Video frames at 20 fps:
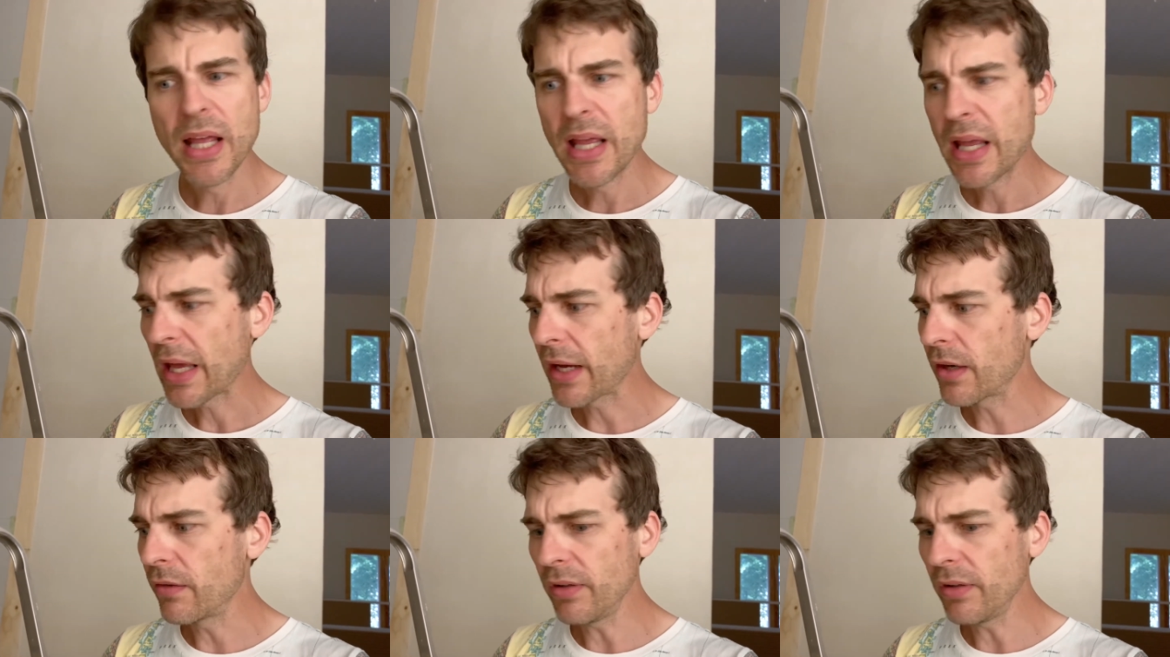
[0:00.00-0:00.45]

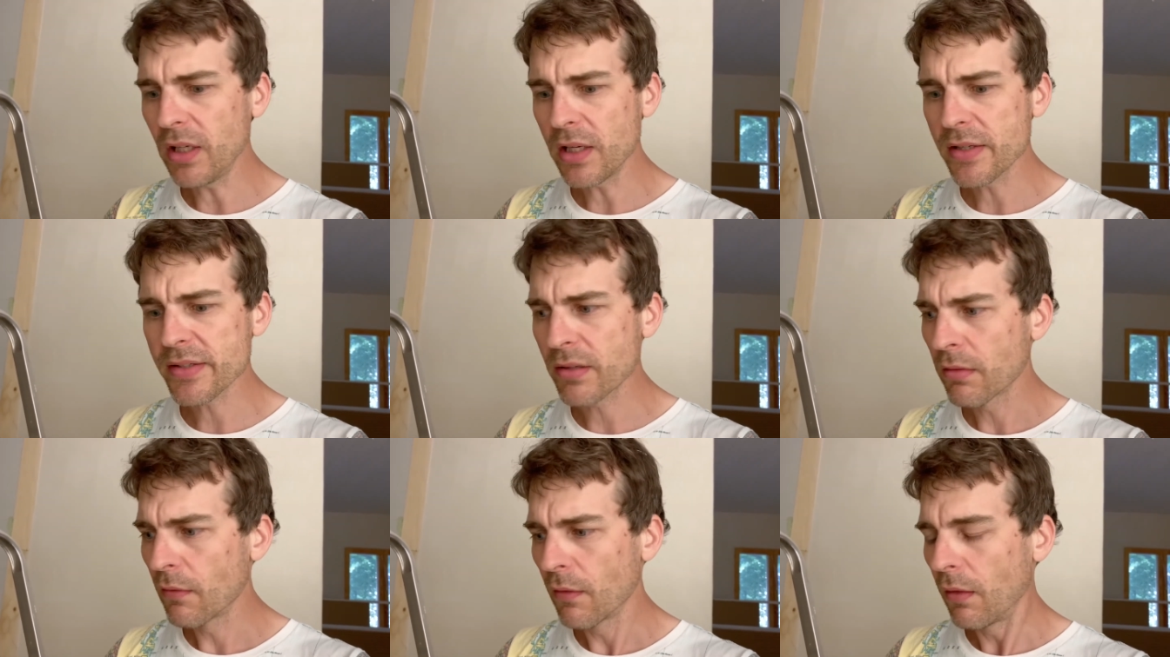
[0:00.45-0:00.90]
and I
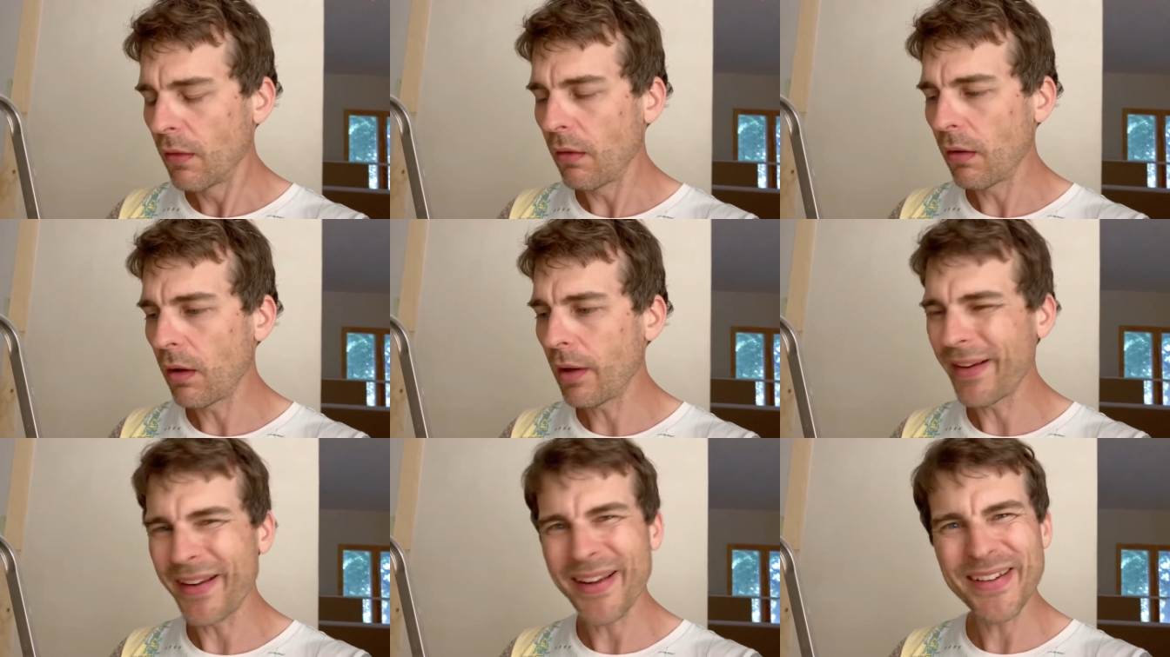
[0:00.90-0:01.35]
realized
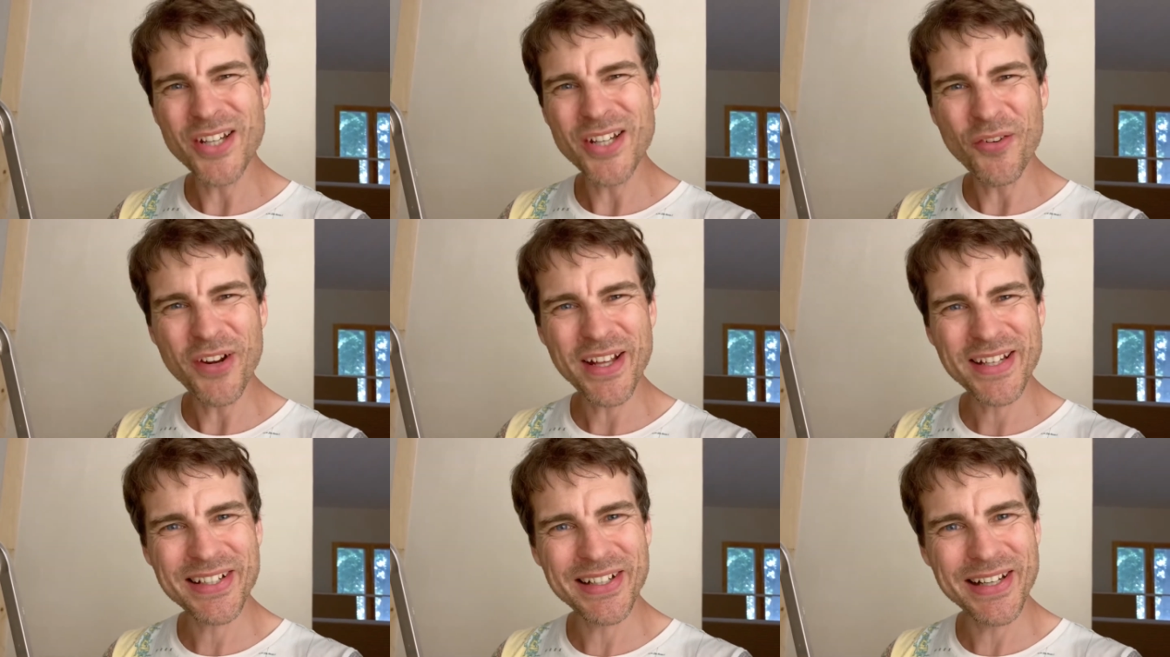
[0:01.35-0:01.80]
well, I don't
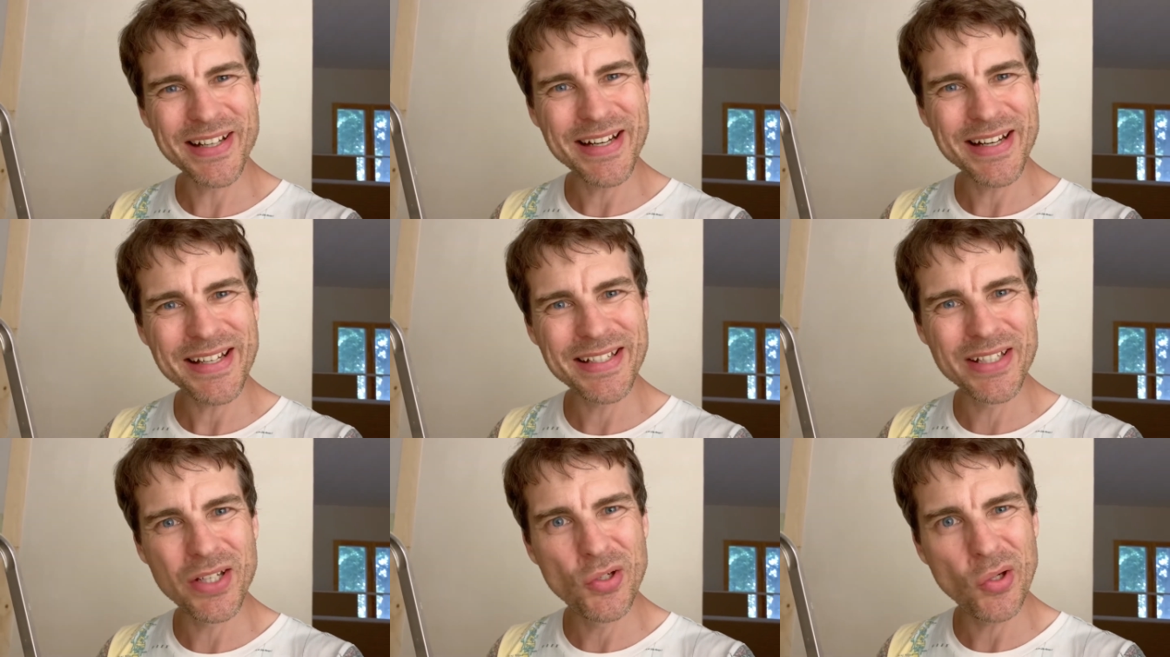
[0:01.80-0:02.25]
actually
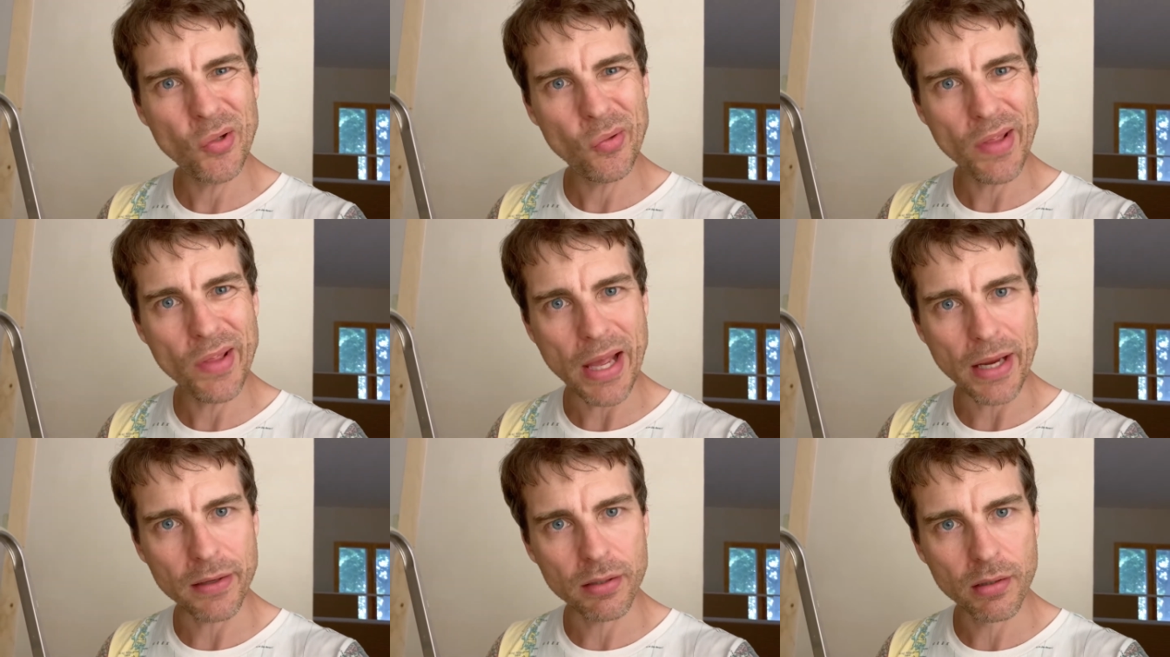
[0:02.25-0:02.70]
need to do
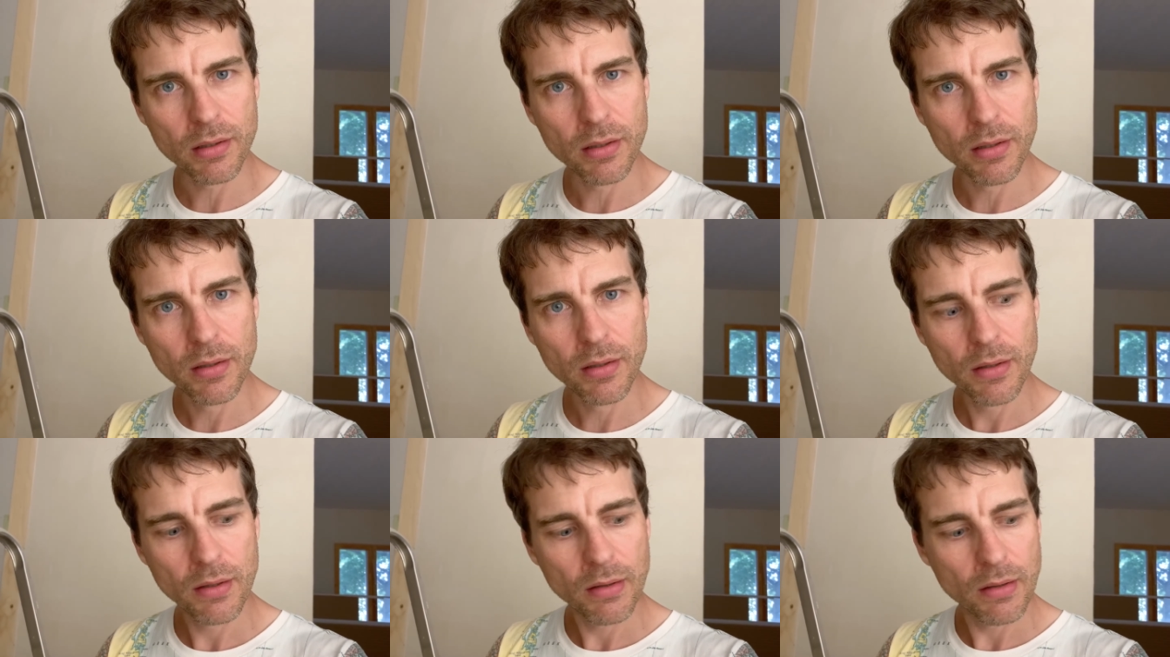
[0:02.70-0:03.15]
that.
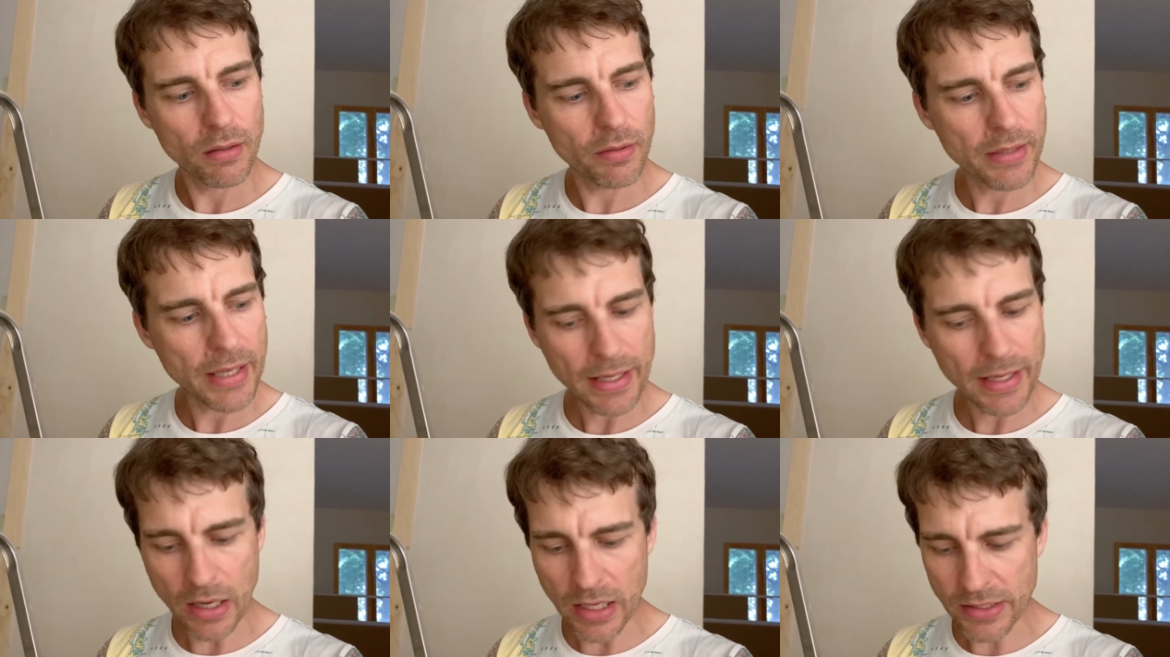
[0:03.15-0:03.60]

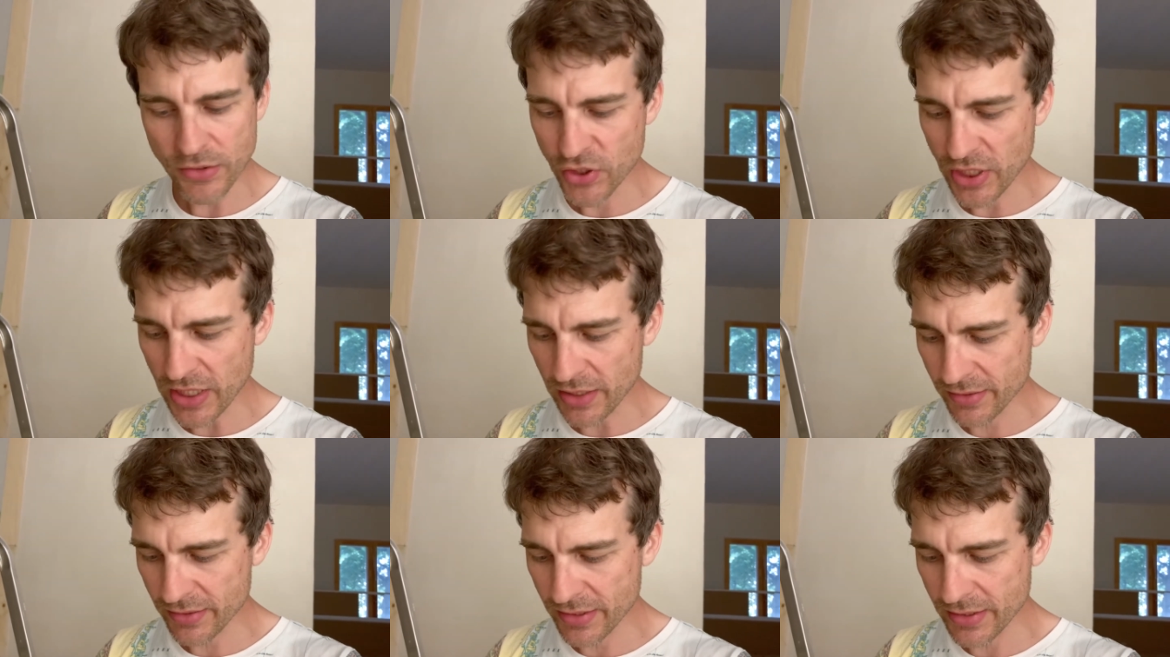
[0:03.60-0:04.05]
Okay, I
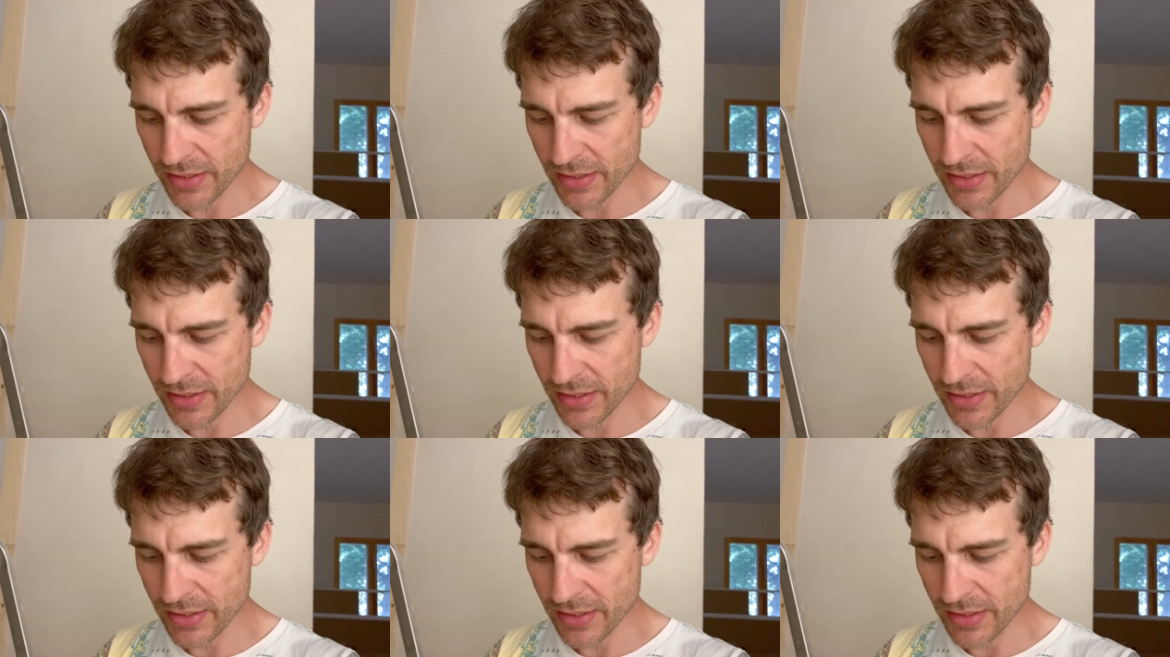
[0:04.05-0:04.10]
just